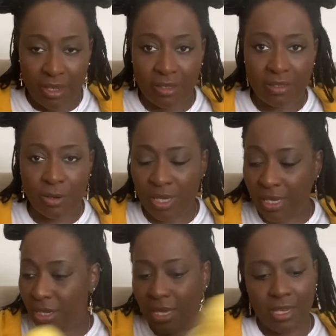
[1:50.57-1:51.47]
So
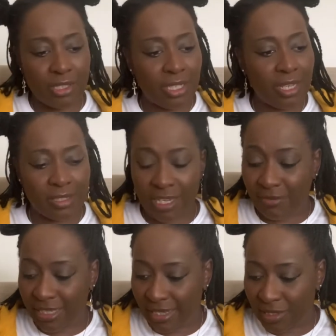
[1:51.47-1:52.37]
here she is. Here
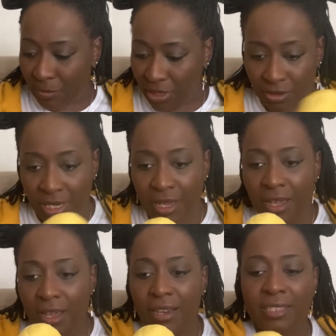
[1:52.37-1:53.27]
is Isabelle.
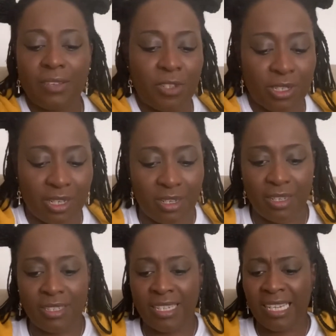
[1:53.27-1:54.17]
Let's have a look at
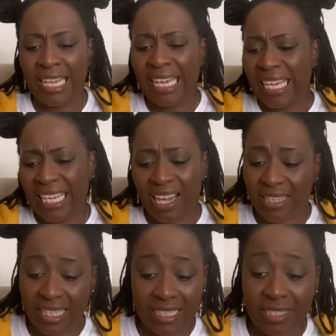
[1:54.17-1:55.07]
her. Yeah, I
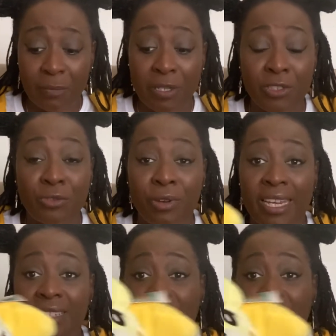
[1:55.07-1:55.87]
think she's a bit strange